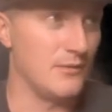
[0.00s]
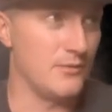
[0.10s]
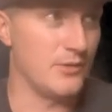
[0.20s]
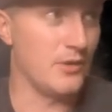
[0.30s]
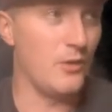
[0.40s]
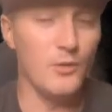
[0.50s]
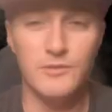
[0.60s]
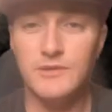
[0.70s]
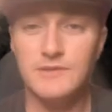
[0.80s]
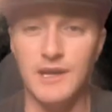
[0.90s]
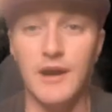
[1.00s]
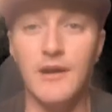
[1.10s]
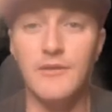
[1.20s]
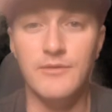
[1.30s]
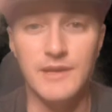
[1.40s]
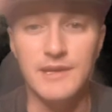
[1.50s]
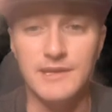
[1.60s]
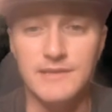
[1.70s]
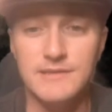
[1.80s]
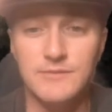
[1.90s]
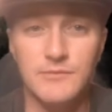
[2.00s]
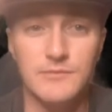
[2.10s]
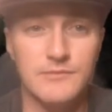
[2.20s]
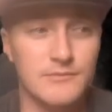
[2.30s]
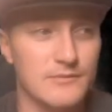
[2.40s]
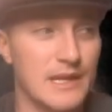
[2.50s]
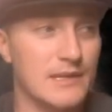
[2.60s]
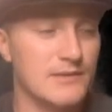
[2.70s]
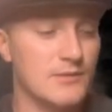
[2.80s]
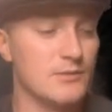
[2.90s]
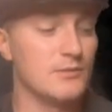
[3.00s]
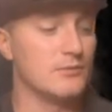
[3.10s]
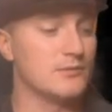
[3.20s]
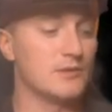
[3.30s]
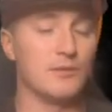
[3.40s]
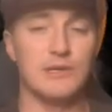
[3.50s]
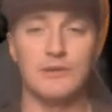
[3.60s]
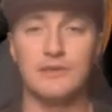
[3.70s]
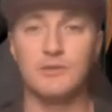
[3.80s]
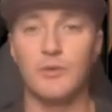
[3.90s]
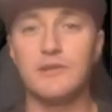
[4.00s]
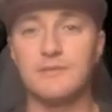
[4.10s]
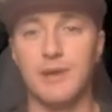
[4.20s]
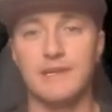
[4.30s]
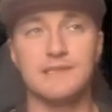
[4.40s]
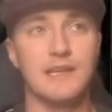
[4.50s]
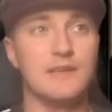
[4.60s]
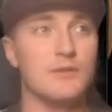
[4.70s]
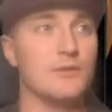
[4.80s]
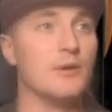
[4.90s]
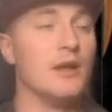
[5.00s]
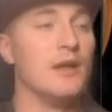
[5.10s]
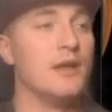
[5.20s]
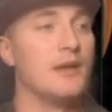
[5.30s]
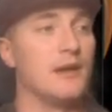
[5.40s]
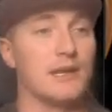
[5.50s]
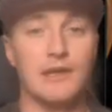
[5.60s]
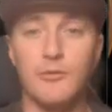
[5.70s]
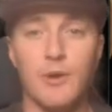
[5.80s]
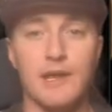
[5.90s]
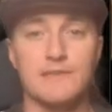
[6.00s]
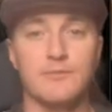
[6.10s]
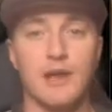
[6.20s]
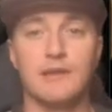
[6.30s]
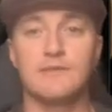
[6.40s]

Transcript: the holders of these, they do so during the Twitter space, they do giveaways, right?